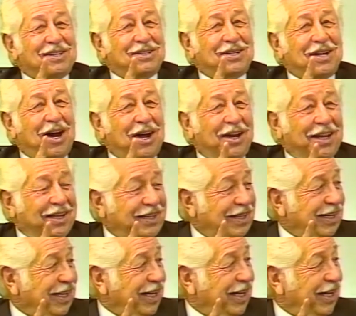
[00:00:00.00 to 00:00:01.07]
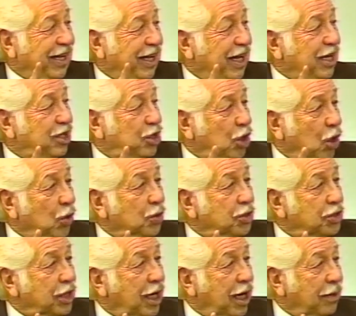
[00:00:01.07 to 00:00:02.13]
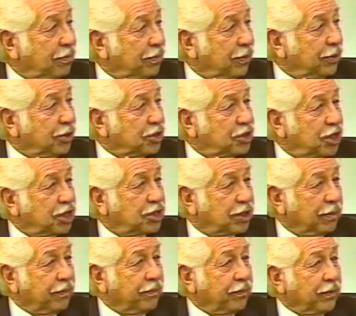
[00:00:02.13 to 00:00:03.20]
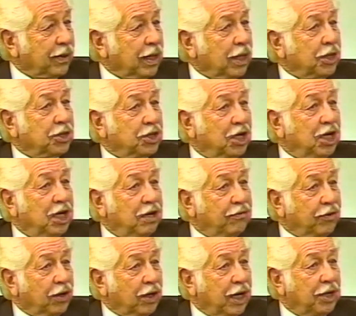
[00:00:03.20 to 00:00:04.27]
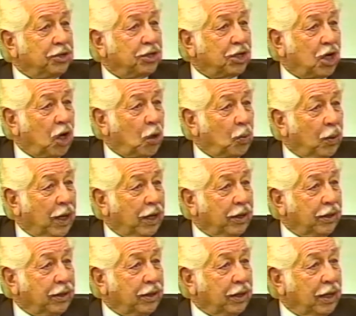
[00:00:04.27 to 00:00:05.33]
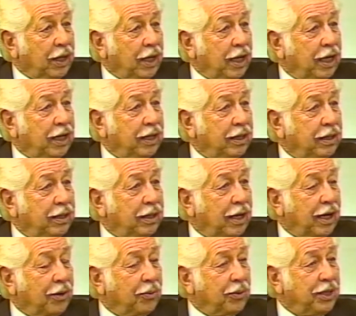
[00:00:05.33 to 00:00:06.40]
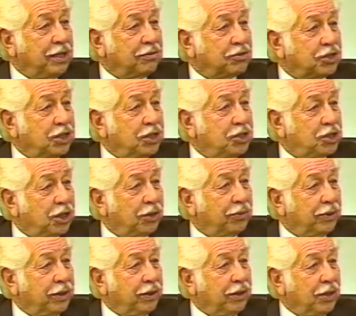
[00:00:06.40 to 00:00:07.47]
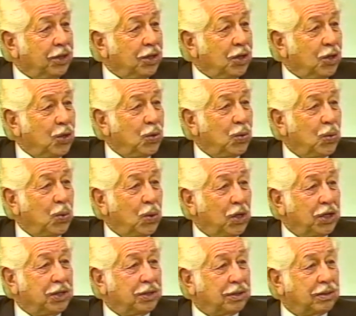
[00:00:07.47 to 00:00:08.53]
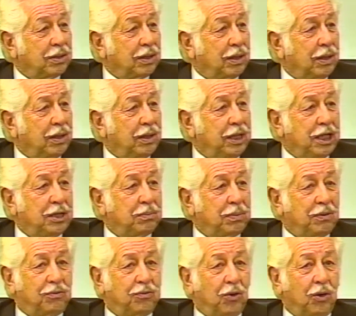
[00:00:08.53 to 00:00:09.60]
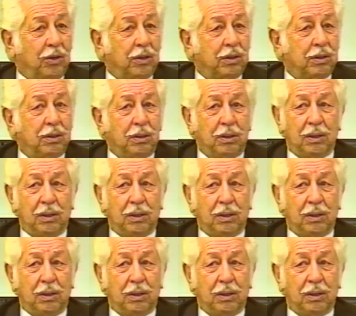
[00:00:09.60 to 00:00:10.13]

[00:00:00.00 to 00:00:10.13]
tonic. It tones up the system, the liver and the gallbladder, and we have seen children who wouldn't uh, eat before,